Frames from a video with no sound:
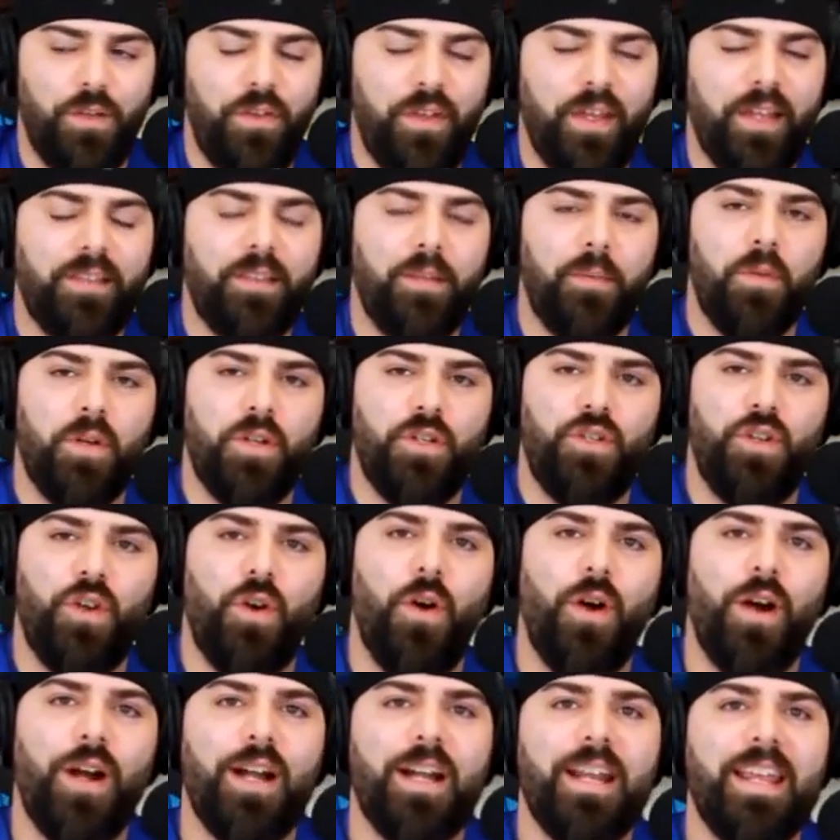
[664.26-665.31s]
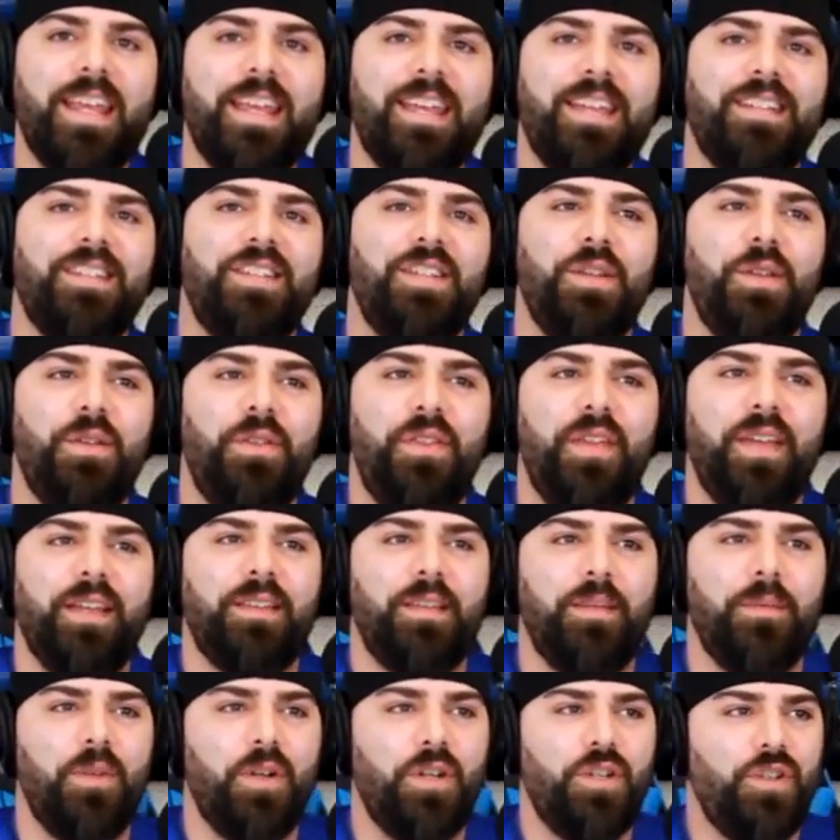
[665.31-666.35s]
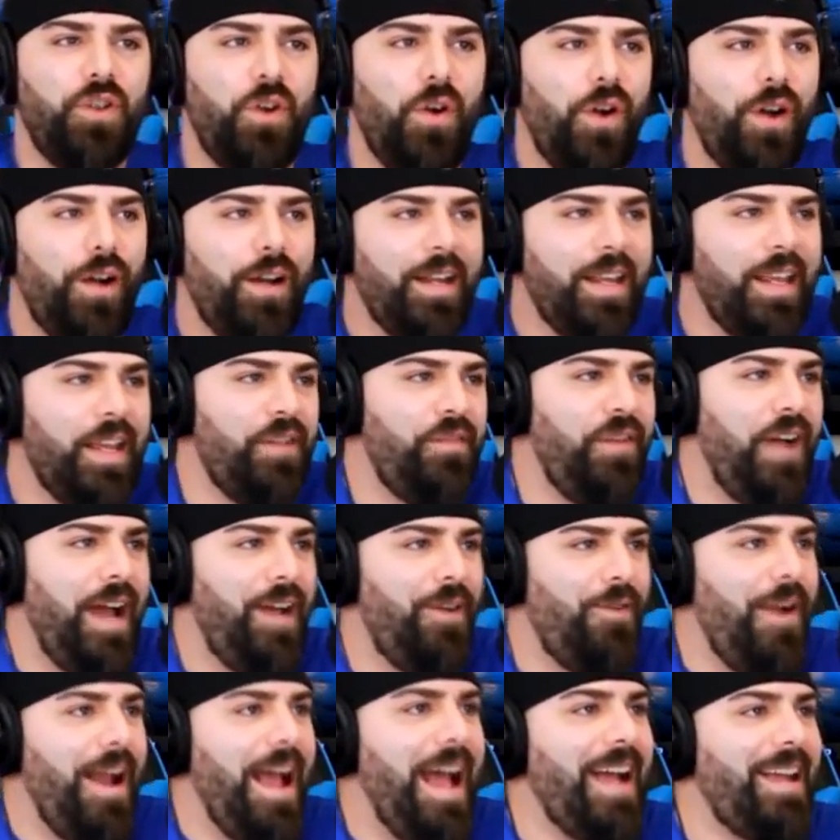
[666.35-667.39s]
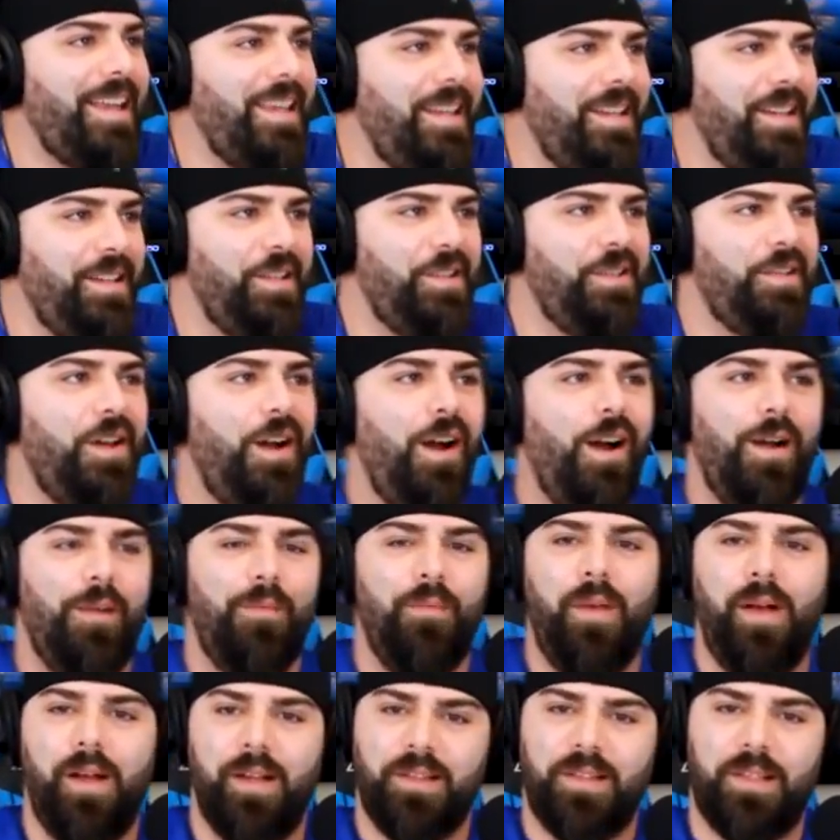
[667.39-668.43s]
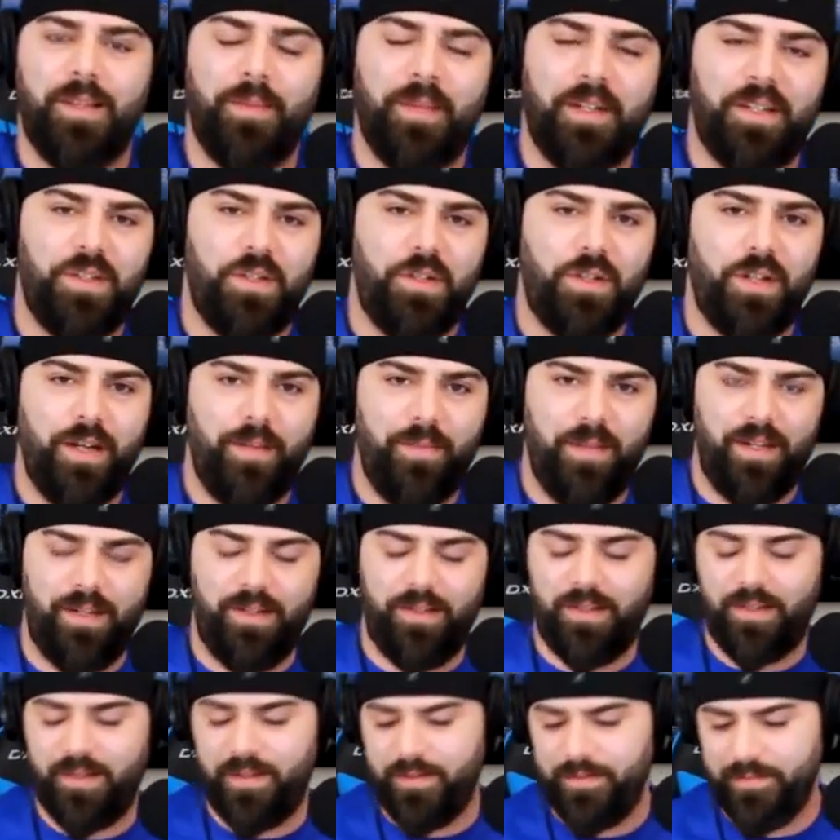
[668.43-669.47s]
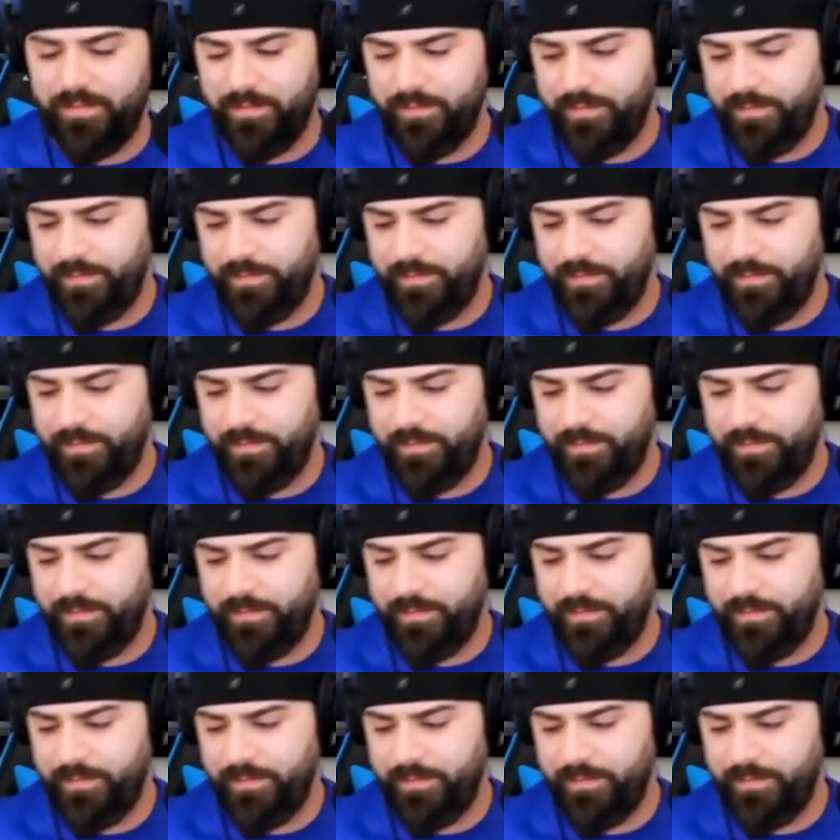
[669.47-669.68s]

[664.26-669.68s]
Do you think the majority? Do you think the majority of Iraqis are Muslim extremists?